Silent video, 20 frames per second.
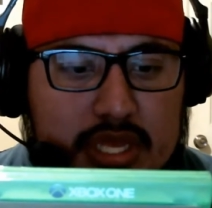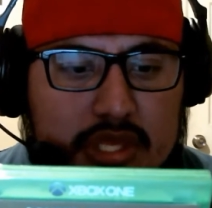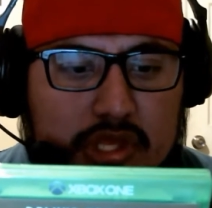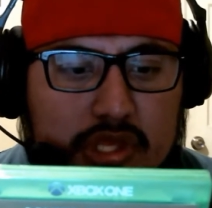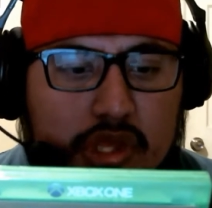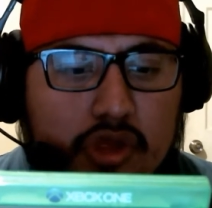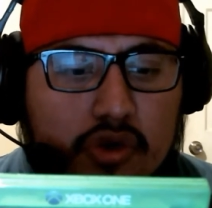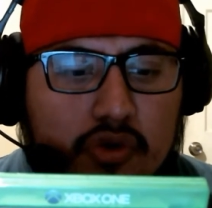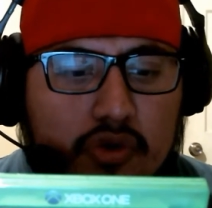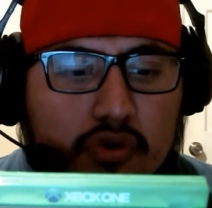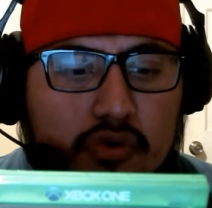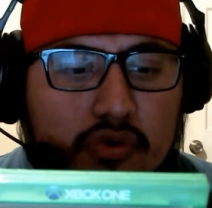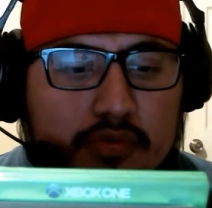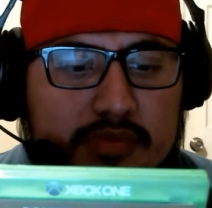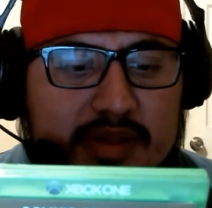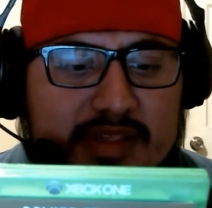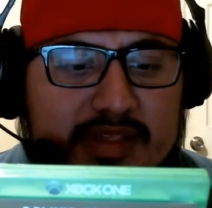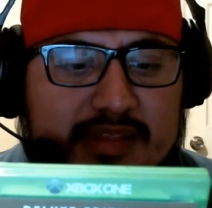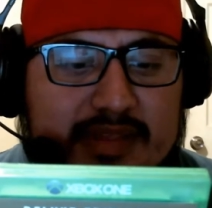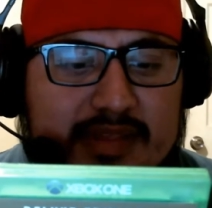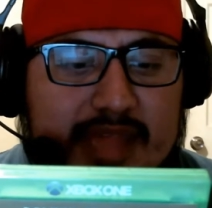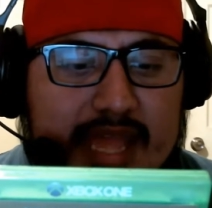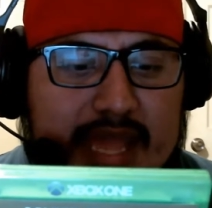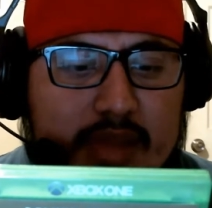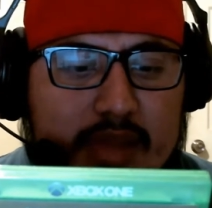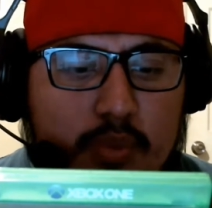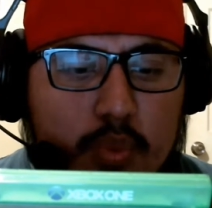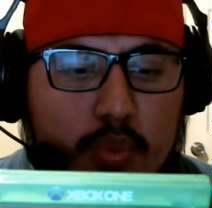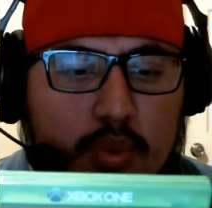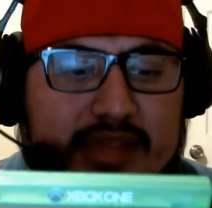You must
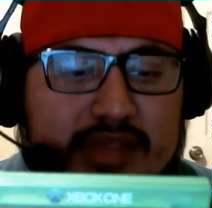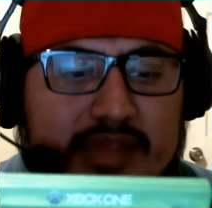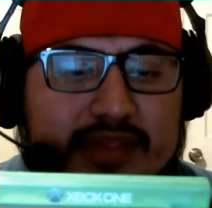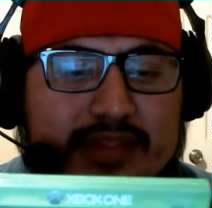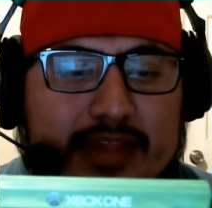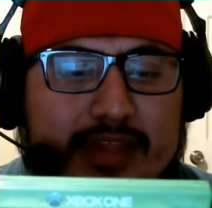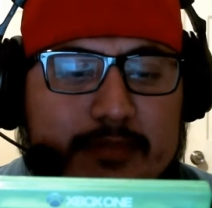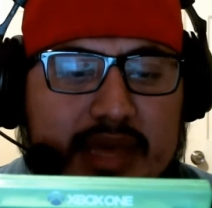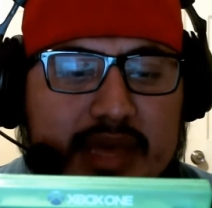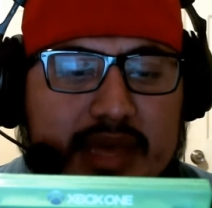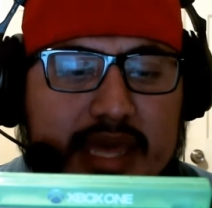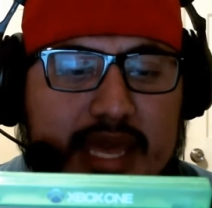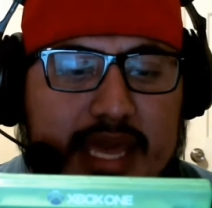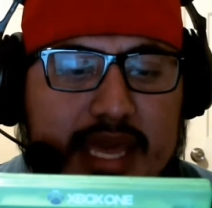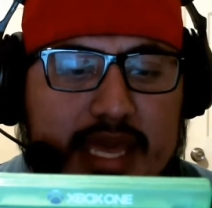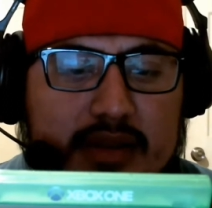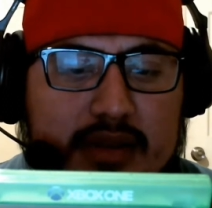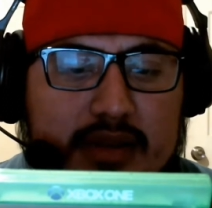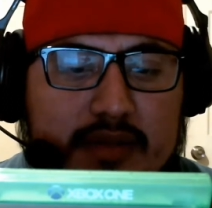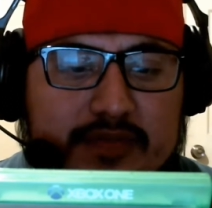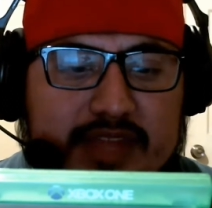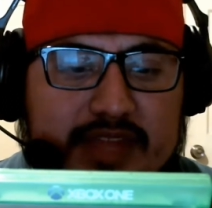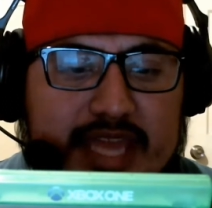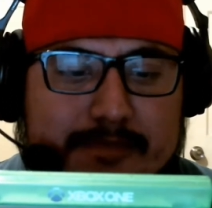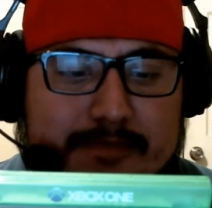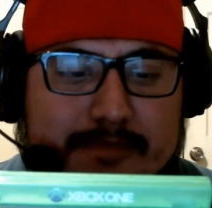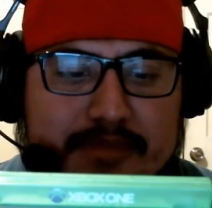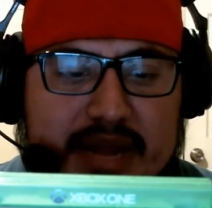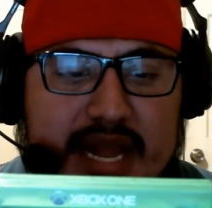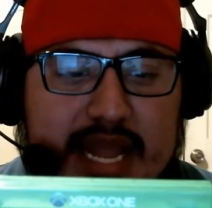stay one step ahead of the
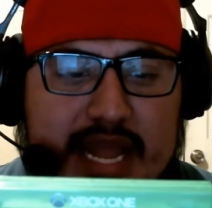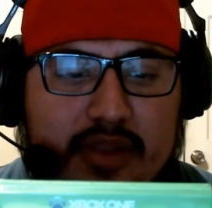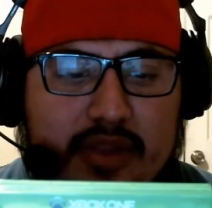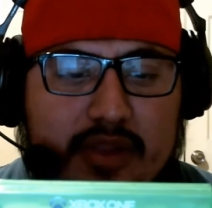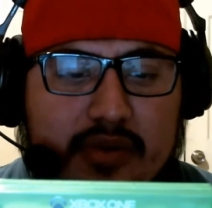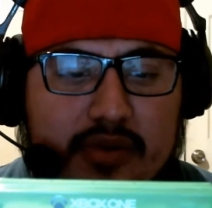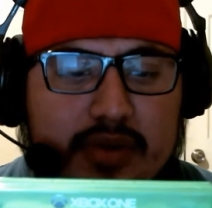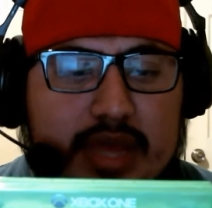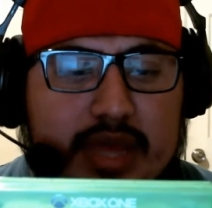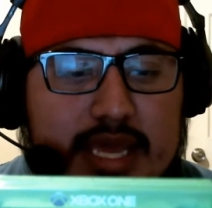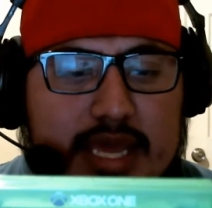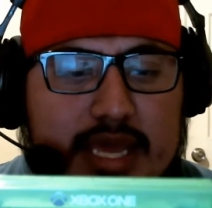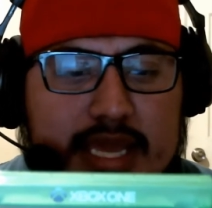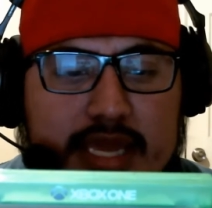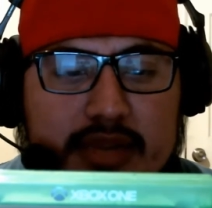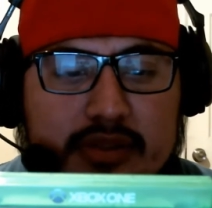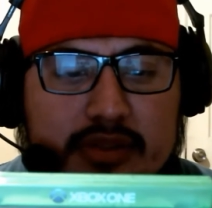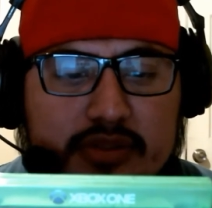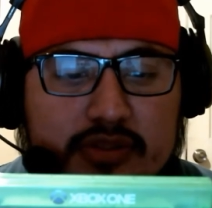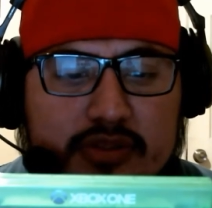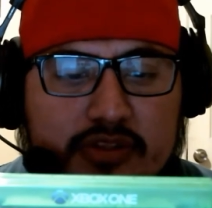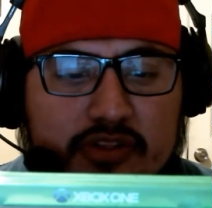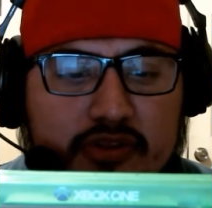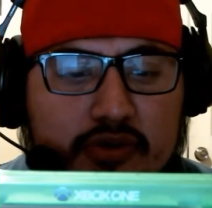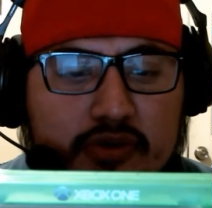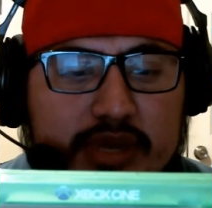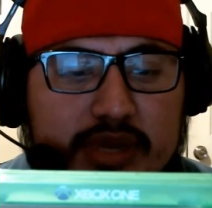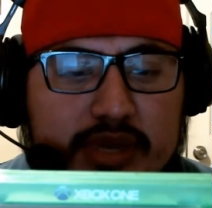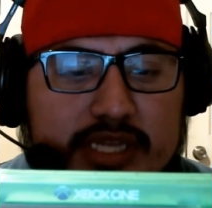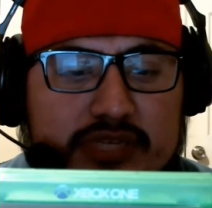Empire in
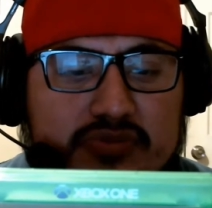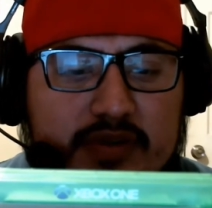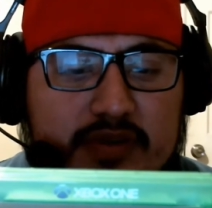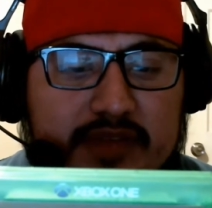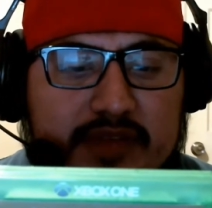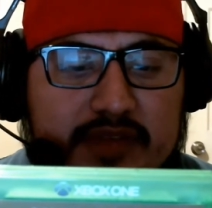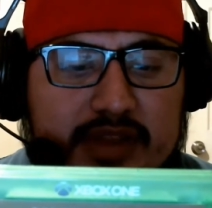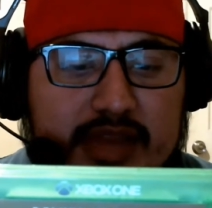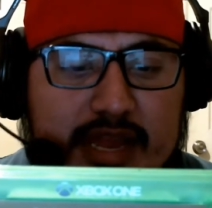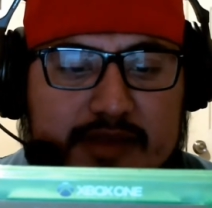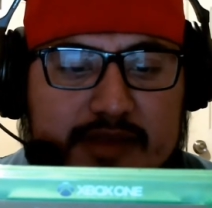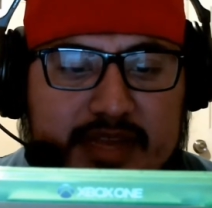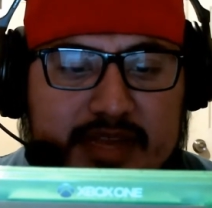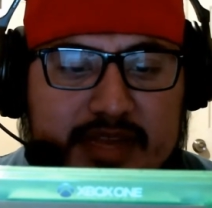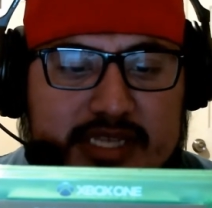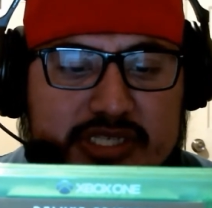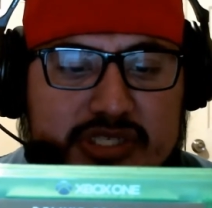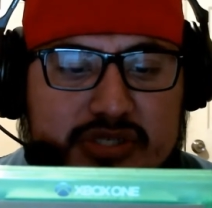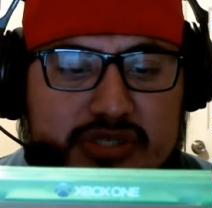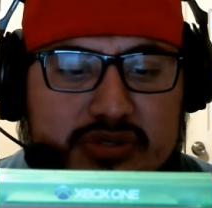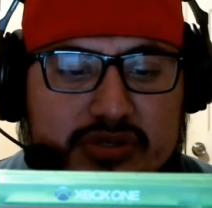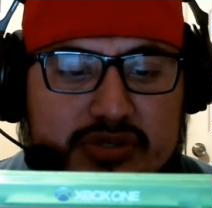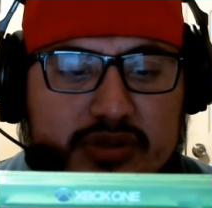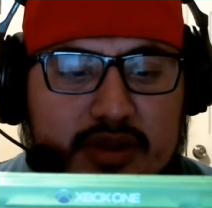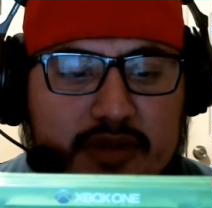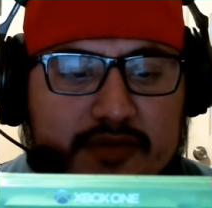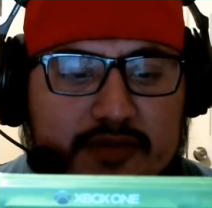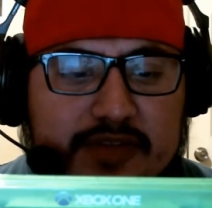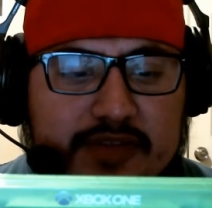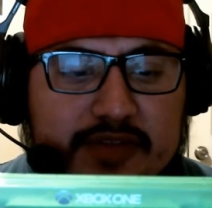story-driven adventure
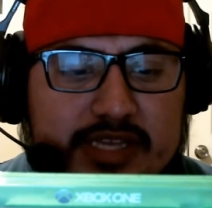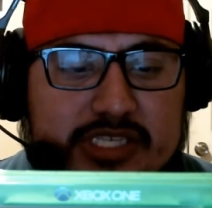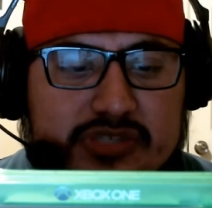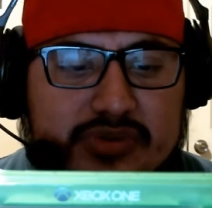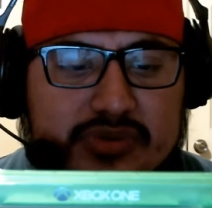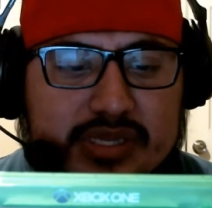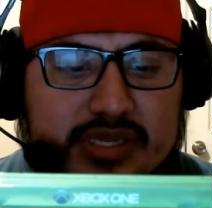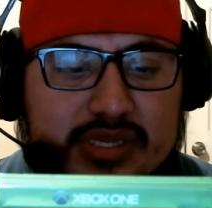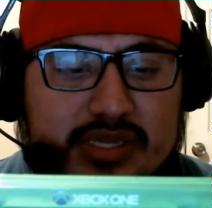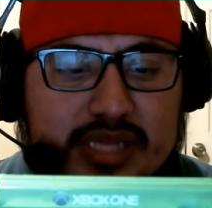featuring